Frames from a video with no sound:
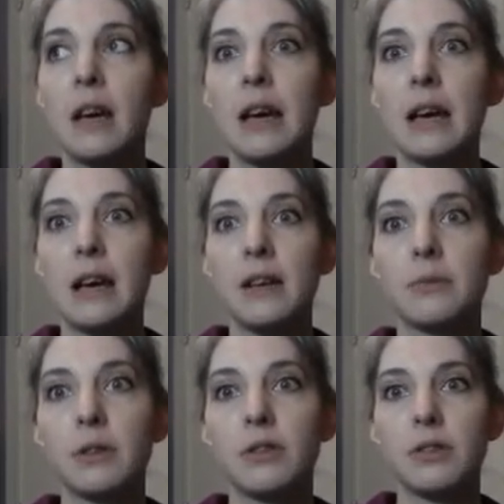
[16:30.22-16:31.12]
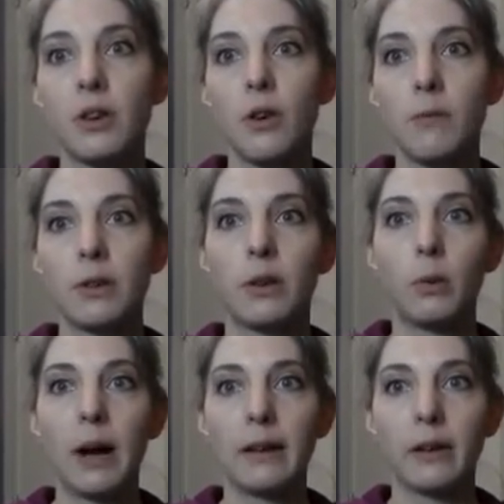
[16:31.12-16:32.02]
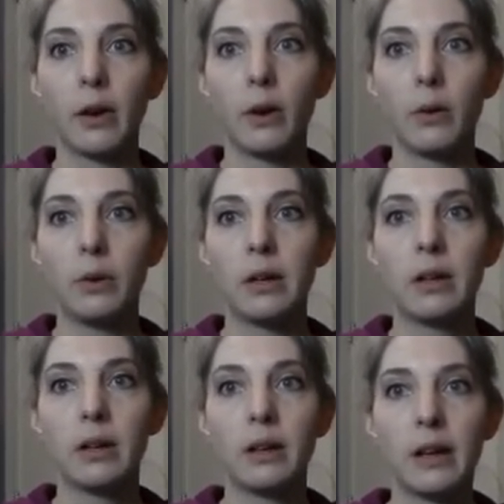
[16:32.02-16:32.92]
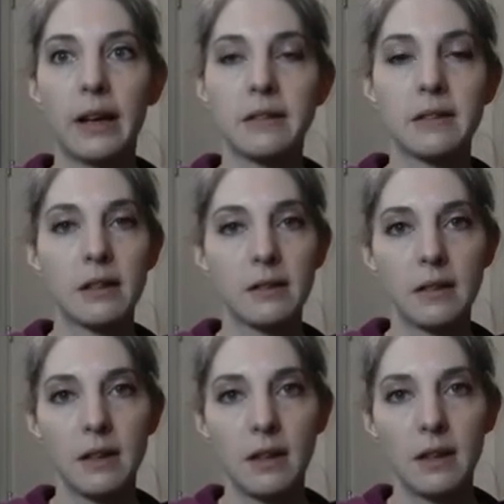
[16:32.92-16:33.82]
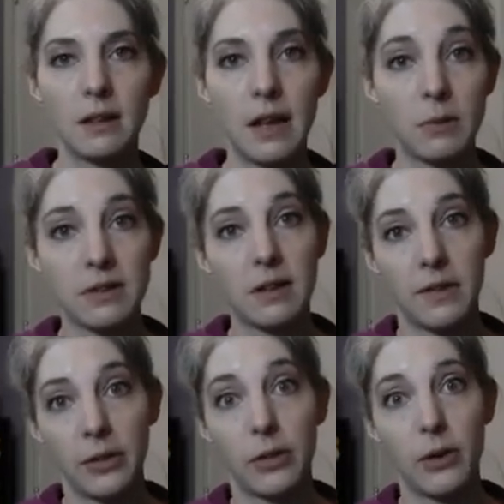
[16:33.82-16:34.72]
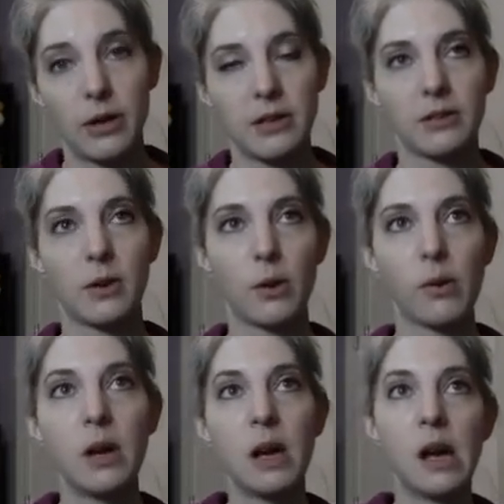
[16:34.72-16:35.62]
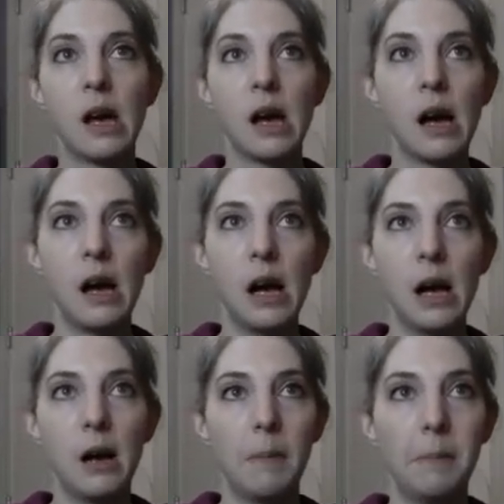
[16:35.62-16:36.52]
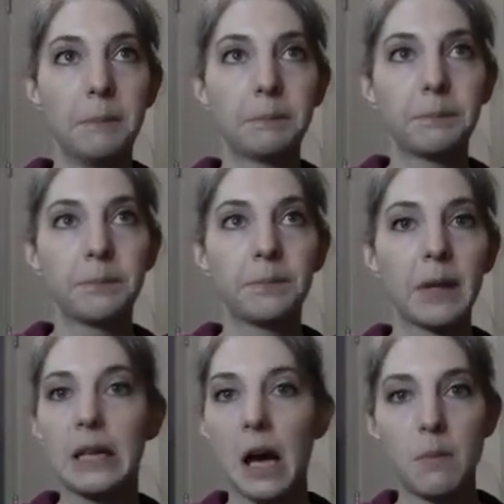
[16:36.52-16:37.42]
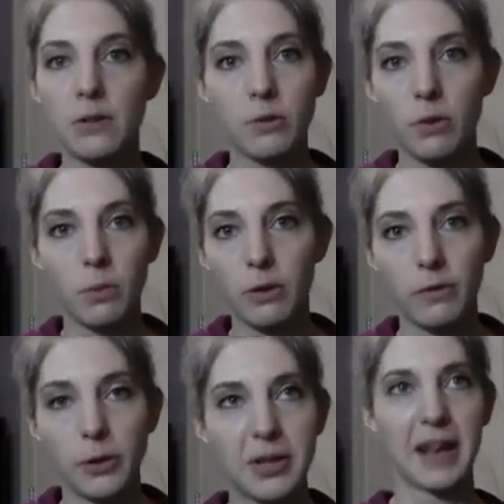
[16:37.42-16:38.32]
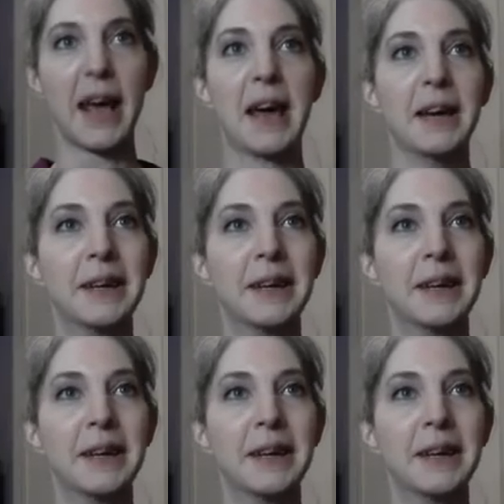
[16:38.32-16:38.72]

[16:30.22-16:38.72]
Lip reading: And we just got home a little while ago at 6, I think, and now it's 7:30. So, yeah, I'm not doing a book review today.